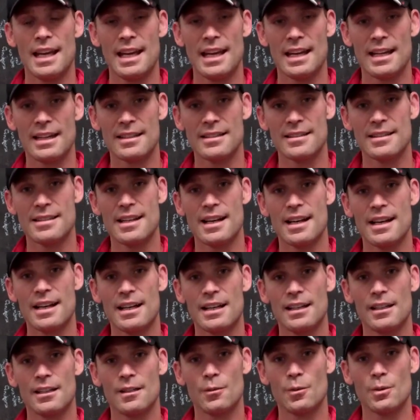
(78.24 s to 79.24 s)
and
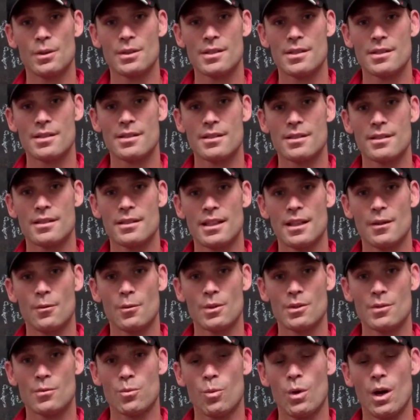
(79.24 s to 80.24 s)
it was
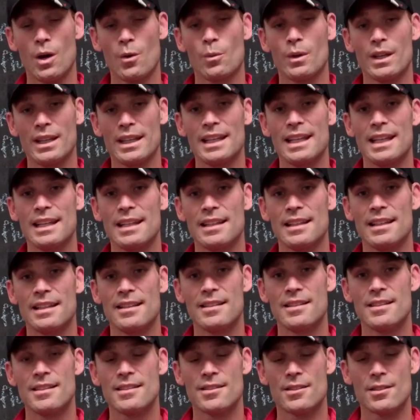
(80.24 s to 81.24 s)
what we
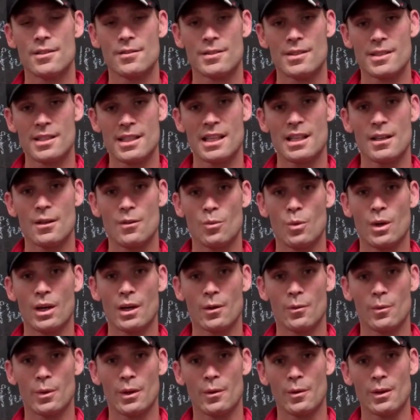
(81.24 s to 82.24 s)
needed to see
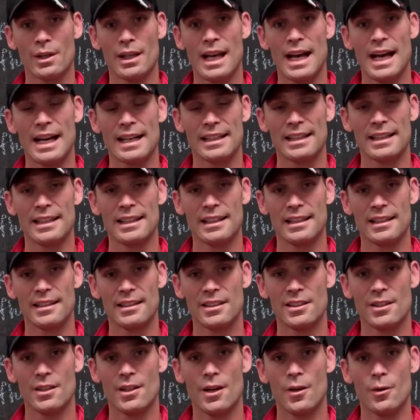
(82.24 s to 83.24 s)
where we were lacking.
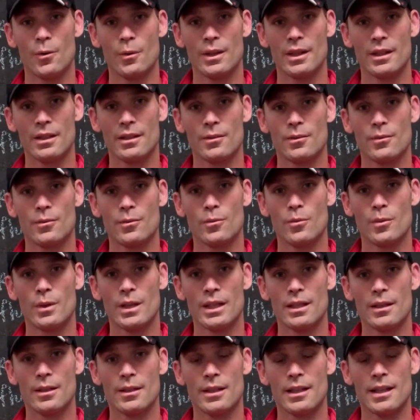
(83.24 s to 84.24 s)
You know, we
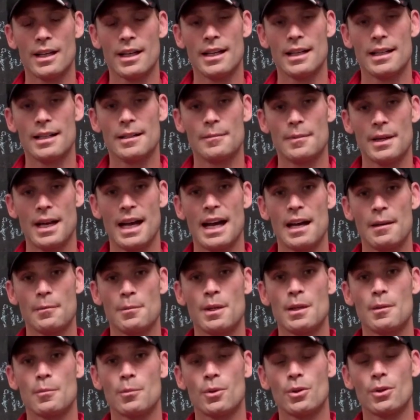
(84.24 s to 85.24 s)
had
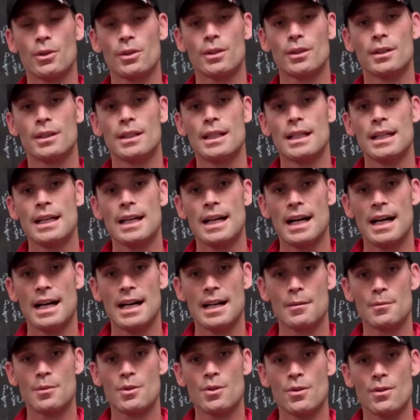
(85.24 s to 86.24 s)
people
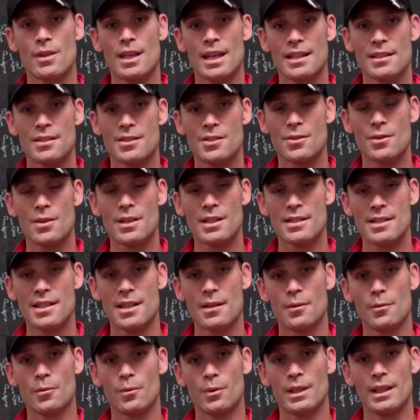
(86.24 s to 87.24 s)
do things to us
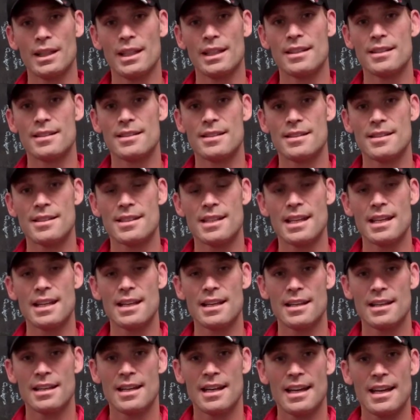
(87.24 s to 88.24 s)
that we needed to
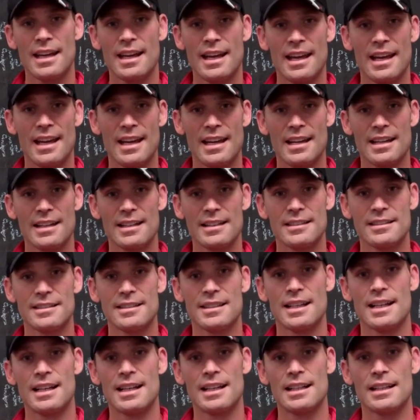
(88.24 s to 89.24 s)
see
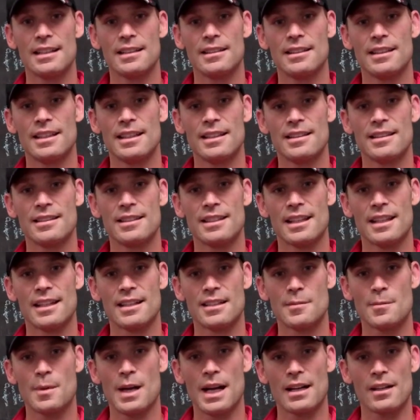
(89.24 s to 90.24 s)
and needed to get
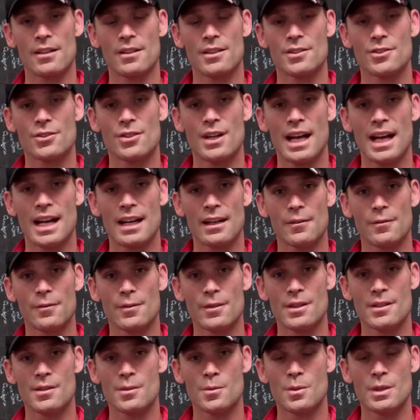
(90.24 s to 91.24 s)
us back on track
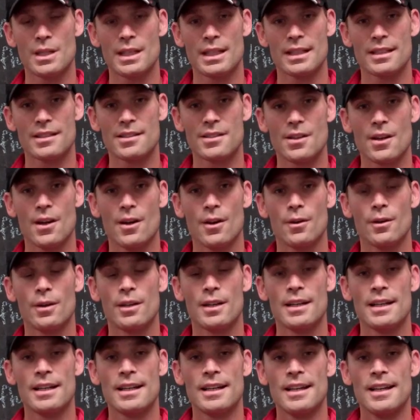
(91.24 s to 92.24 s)
for this week.
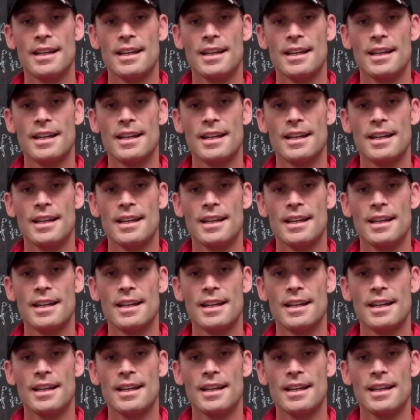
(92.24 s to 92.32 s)
So,